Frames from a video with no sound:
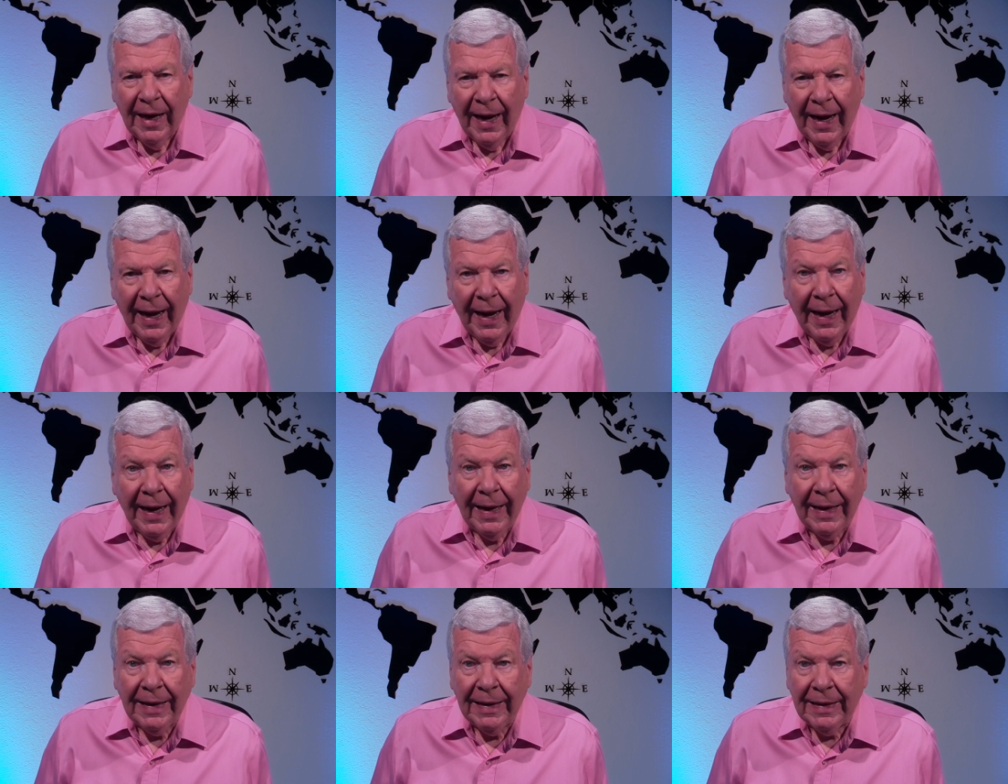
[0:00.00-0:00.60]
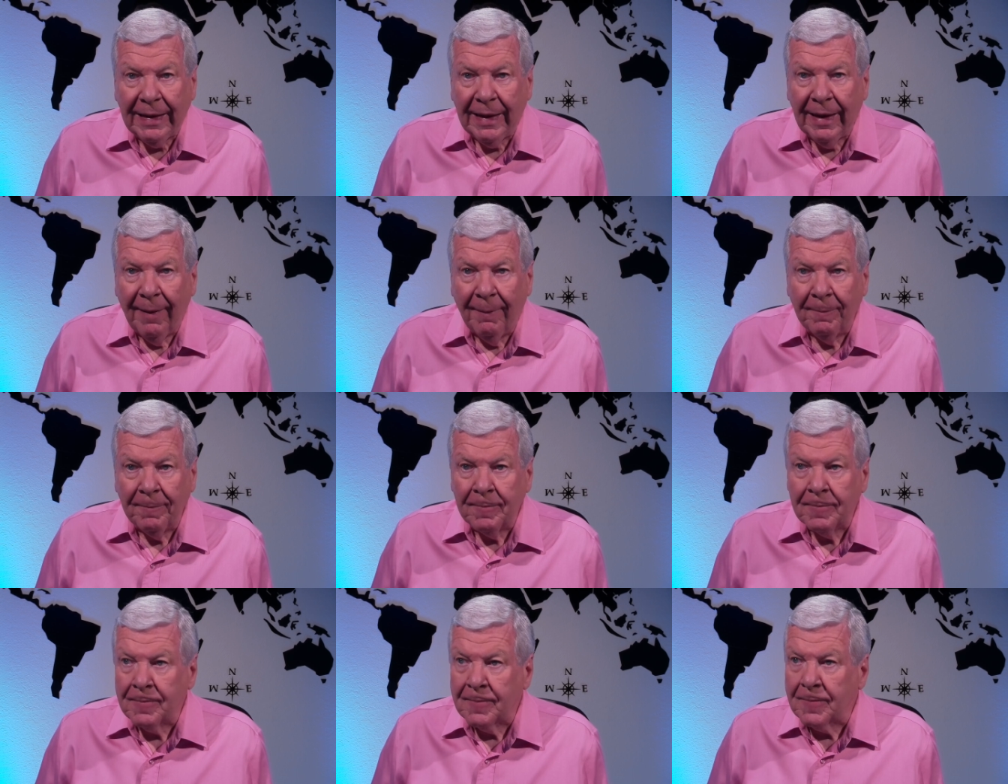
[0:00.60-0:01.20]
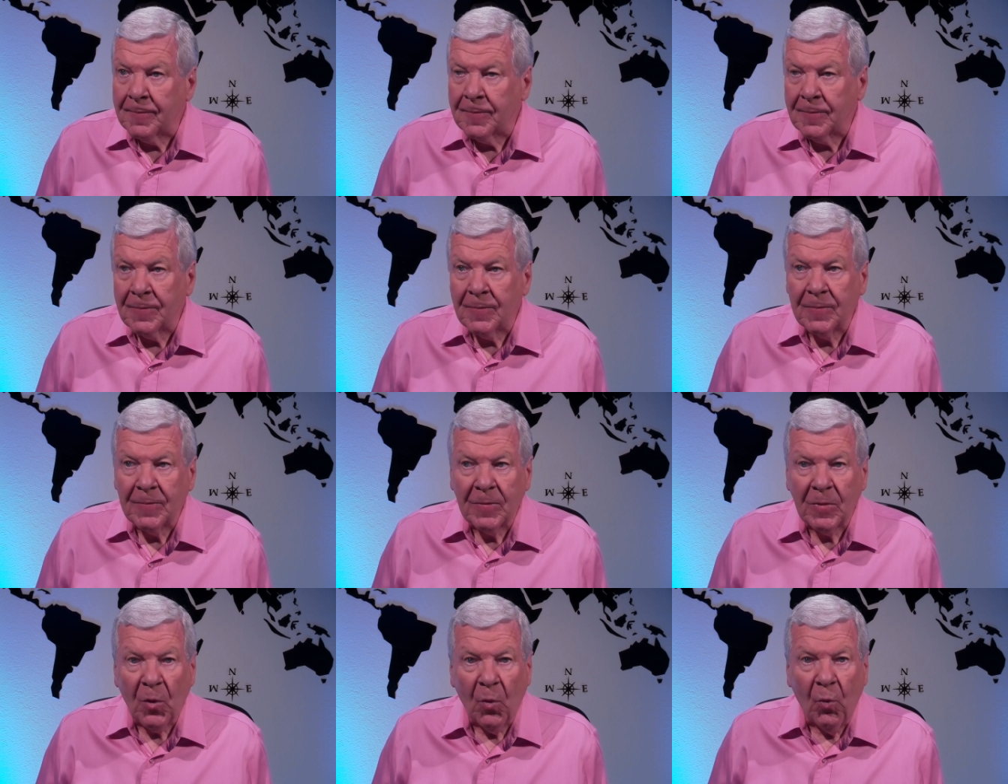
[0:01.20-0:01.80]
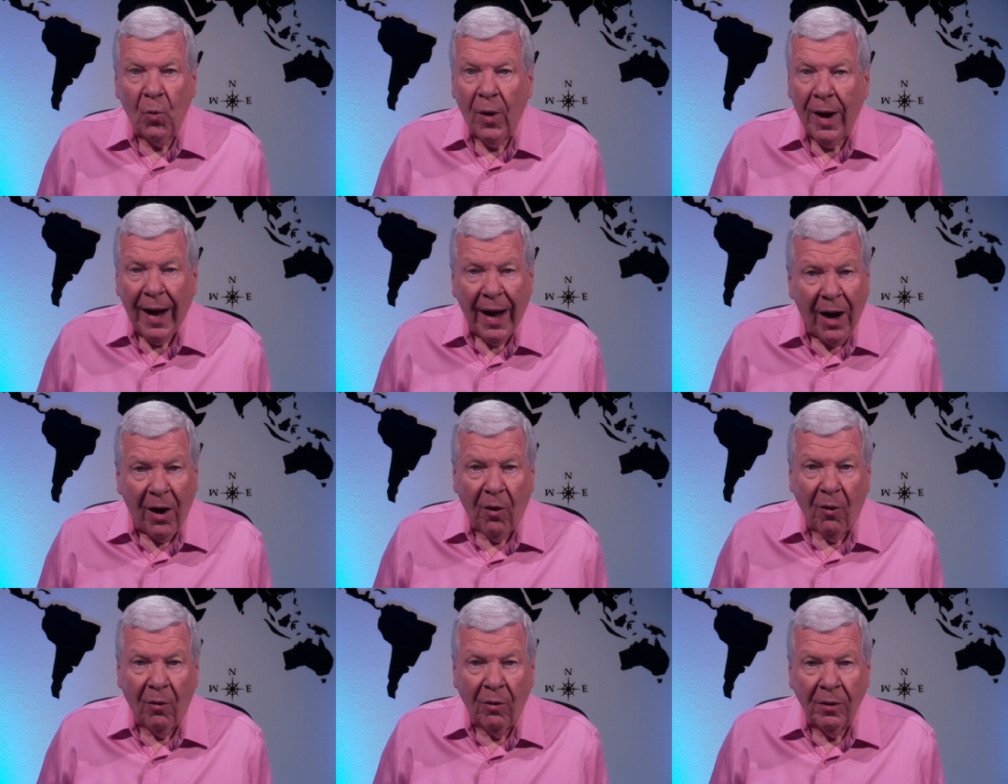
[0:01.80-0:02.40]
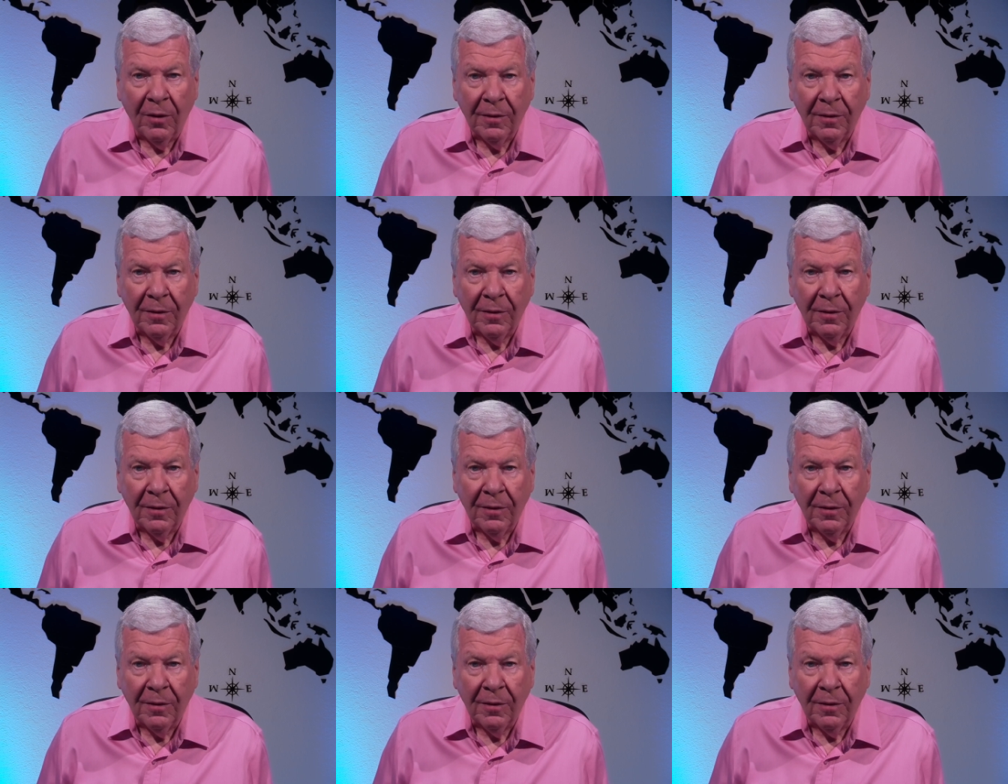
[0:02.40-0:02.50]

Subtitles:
and wow,